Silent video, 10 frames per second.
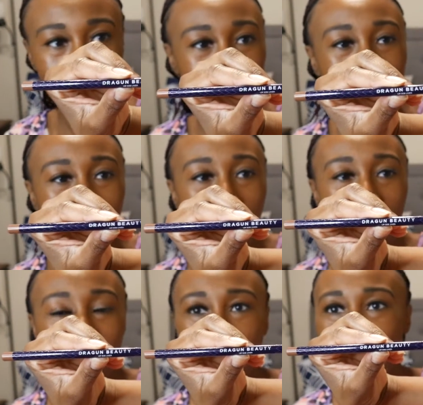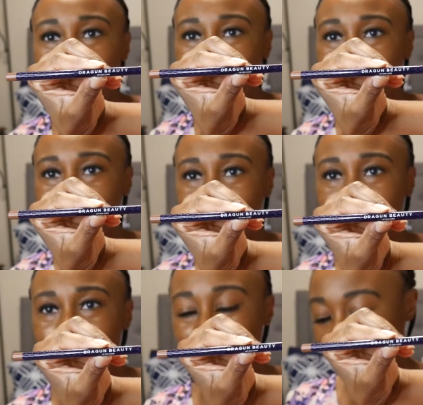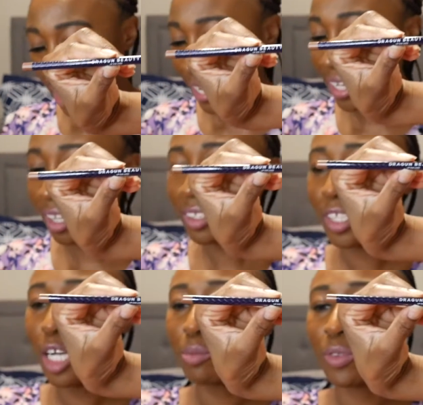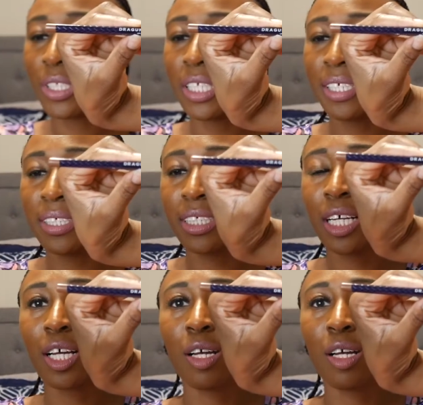It's a pretty long eyeliner. And it also comes with this